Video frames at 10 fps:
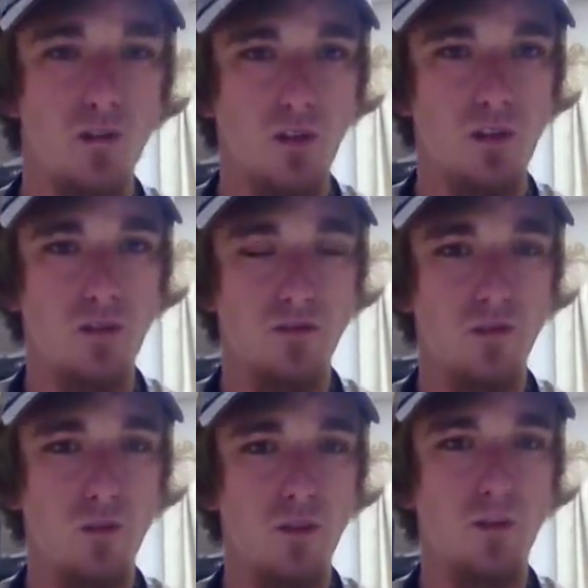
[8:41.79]
children's
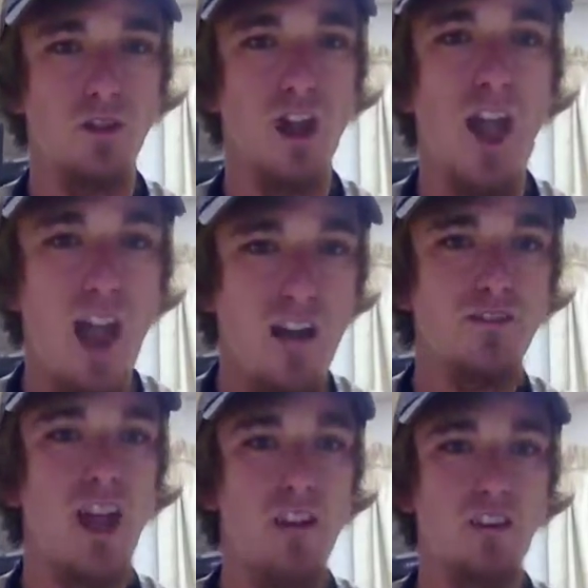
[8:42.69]
sports, but you have
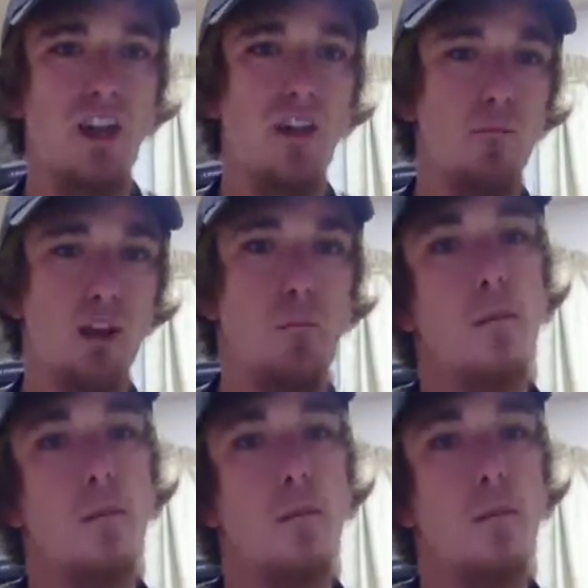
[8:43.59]
to have a game plan.